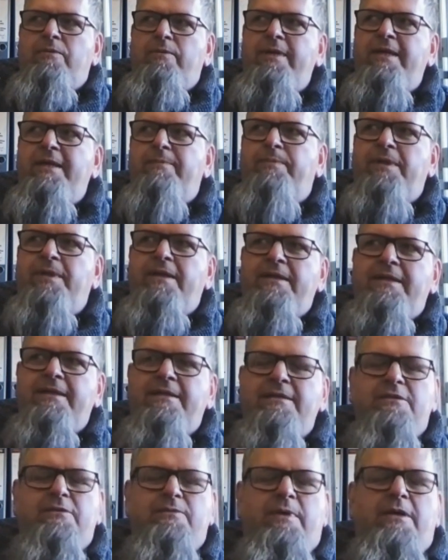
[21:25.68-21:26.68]
weak
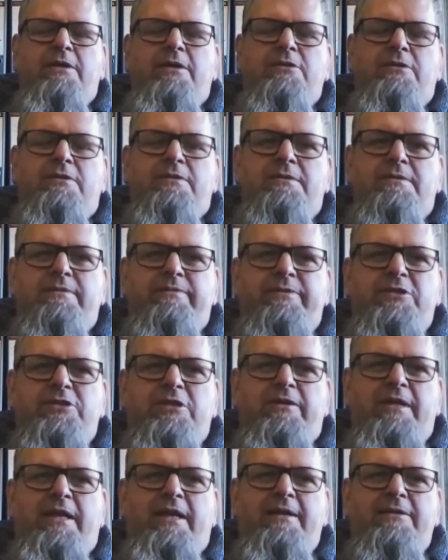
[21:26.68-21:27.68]
building structures which
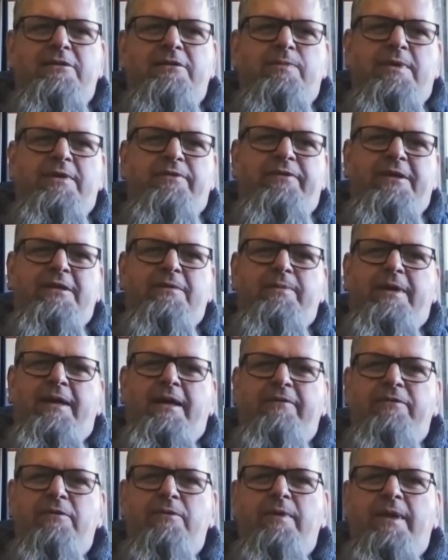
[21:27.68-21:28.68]
are likely to be affected by
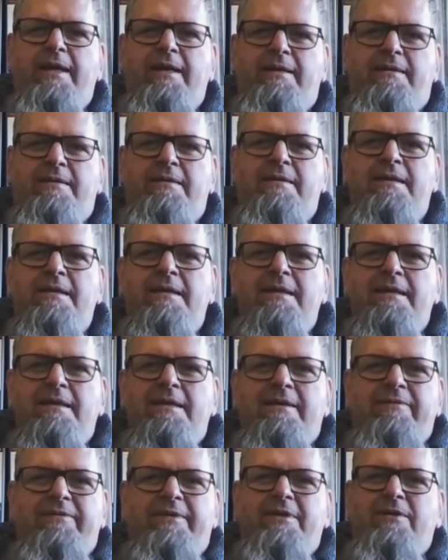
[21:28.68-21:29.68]
heavy rain.
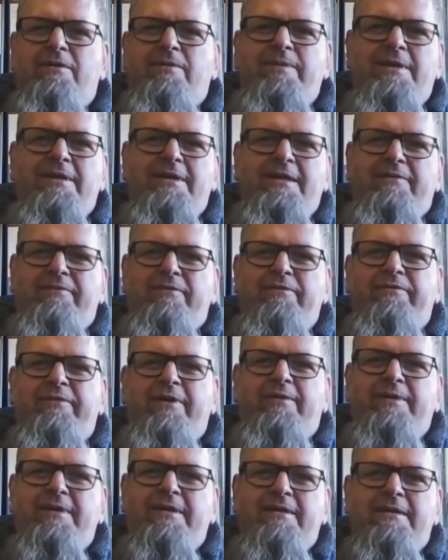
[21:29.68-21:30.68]
Then you immediately have a
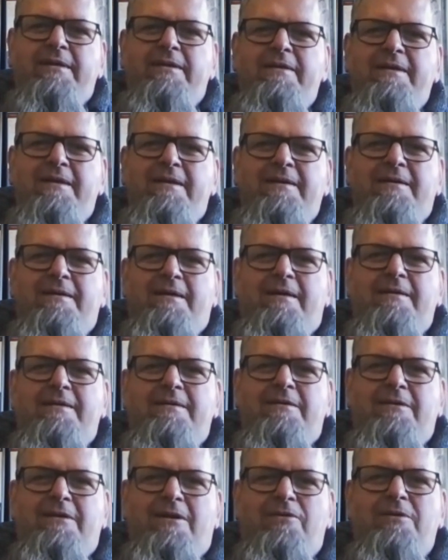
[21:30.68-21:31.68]
very clear-cut
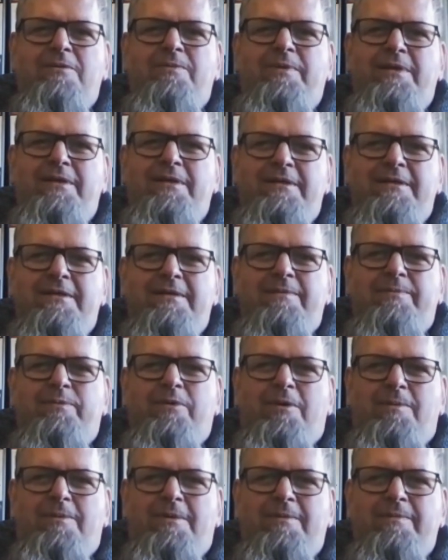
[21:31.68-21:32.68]
accountability
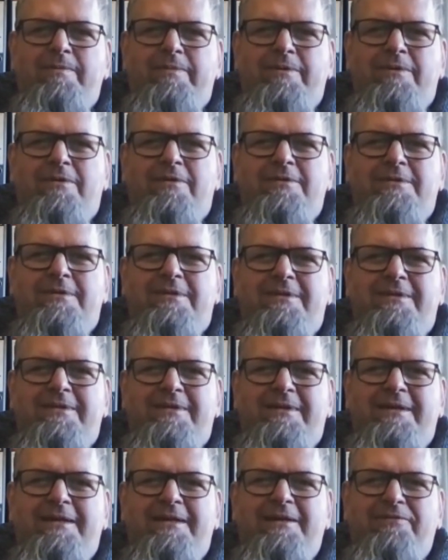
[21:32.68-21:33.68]
problem, because
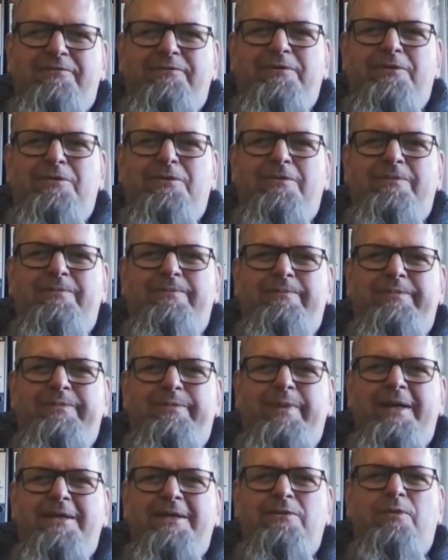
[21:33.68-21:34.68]
if you
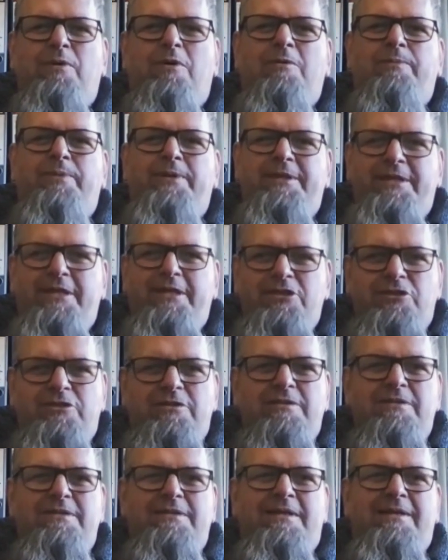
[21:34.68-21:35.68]
make the wrong
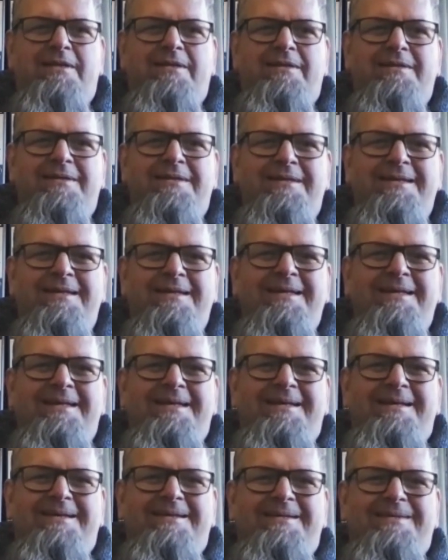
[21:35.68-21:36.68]
predictions and
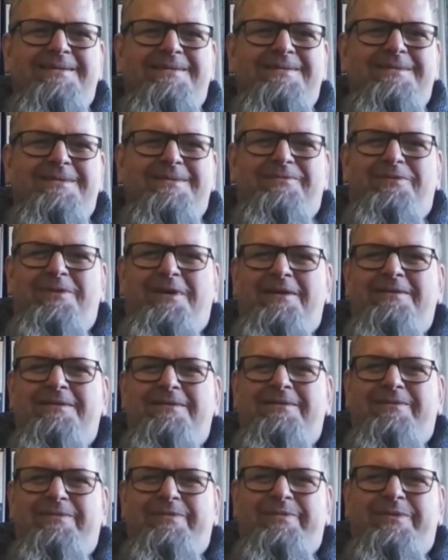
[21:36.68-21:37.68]
the flood
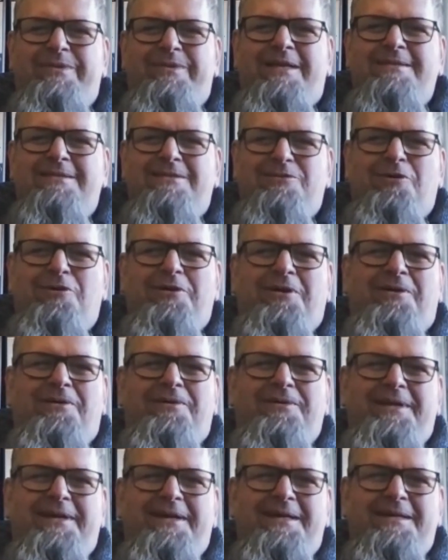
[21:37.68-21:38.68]
doesn't turn
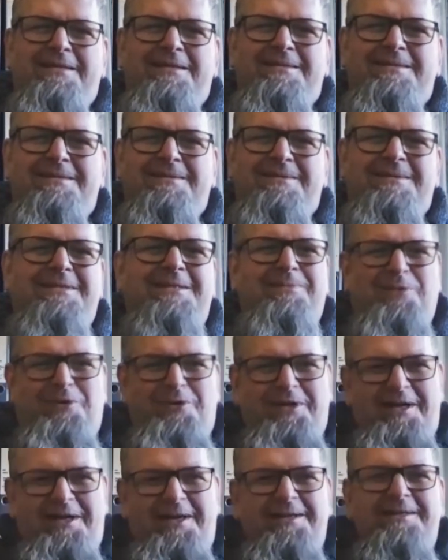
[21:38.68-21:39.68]
out as
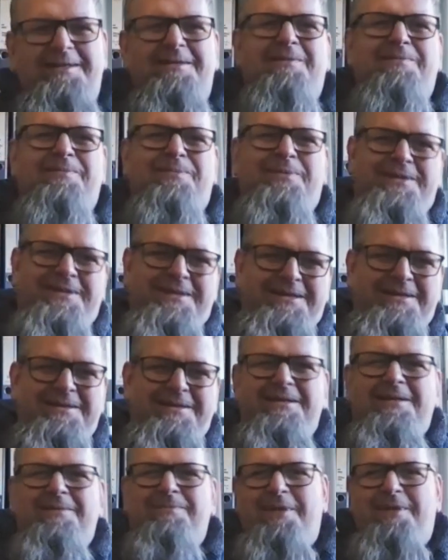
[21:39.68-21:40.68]
simulated and
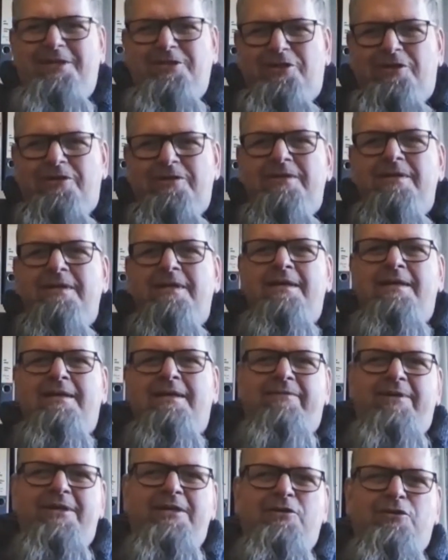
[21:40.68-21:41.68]
predicted and measured,
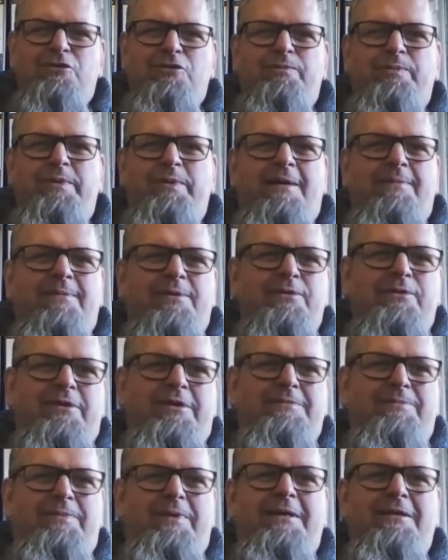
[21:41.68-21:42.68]
then you should be able to
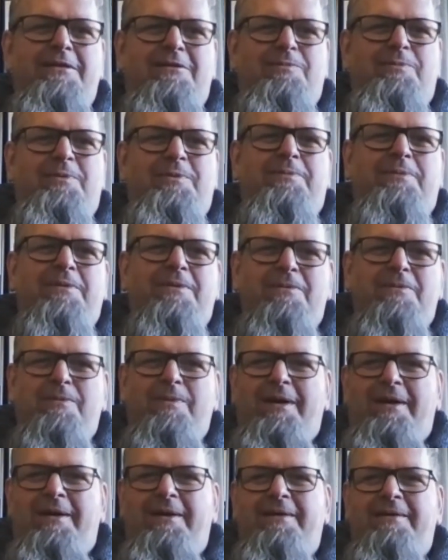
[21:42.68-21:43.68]
explain to people
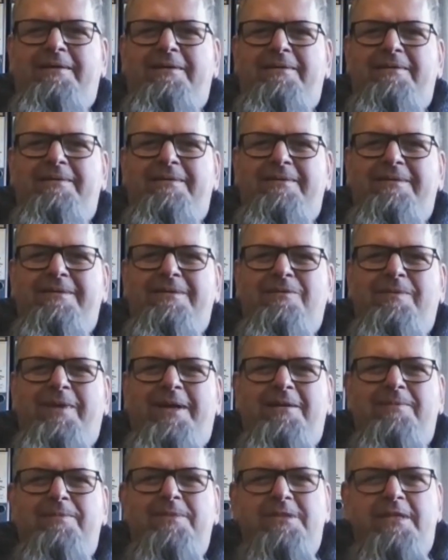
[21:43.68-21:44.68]
why you
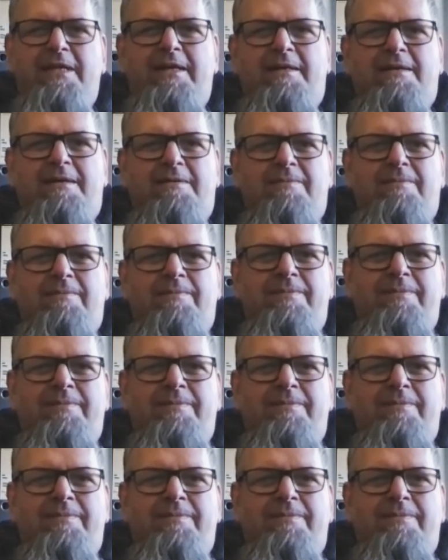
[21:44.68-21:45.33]
made a mistake.